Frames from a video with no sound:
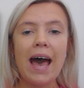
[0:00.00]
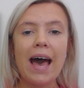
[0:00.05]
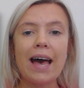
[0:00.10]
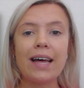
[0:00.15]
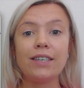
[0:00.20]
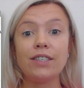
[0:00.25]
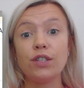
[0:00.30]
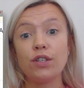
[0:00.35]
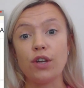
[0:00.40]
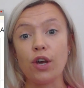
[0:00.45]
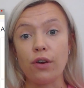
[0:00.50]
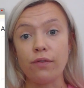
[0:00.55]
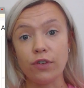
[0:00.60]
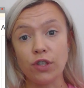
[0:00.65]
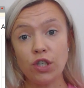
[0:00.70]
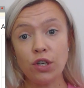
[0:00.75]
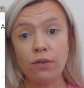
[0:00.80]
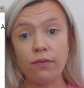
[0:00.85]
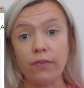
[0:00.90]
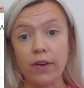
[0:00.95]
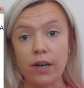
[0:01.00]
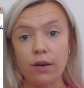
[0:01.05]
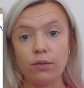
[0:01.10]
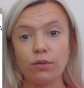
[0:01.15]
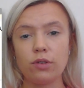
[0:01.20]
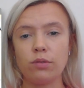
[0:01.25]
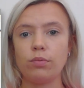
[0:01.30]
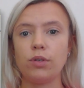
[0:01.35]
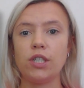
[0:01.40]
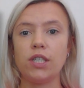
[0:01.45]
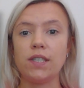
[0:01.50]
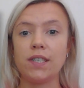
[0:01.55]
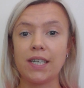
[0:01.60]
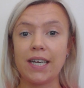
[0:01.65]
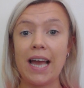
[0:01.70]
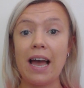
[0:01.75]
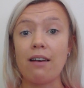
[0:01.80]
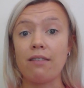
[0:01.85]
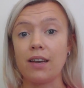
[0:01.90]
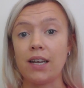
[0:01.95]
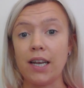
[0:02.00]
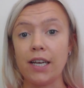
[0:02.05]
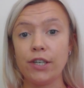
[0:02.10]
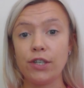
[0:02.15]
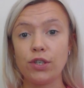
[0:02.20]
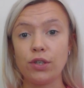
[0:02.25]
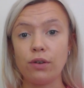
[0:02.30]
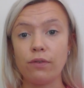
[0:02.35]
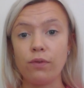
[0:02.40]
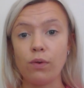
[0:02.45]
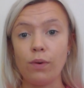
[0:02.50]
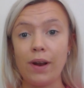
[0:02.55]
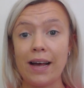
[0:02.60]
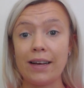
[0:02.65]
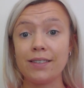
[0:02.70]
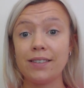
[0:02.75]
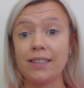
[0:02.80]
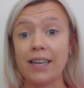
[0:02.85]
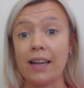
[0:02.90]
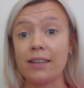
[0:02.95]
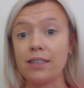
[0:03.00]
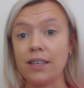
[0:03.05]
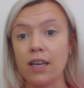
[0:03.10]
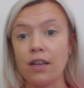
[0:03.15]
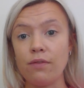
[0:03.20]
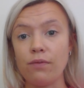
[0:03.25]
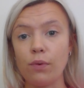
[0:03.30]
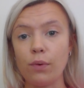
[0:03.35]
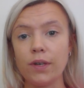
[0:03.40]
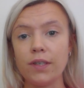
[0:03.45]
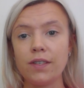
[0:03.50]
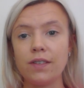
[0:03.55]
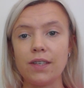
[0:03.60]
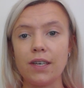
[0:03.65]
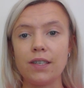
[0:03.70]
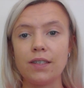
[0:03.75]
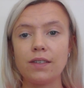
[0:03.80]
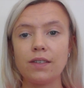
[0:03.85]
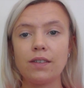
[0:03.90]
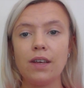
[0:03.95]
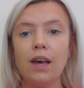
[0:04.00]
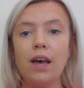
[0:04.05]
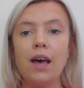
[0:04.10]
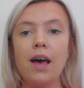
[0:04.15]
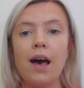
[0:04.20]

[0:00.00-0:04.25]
and the overdue field, which is a calculation of all outstanding invoices,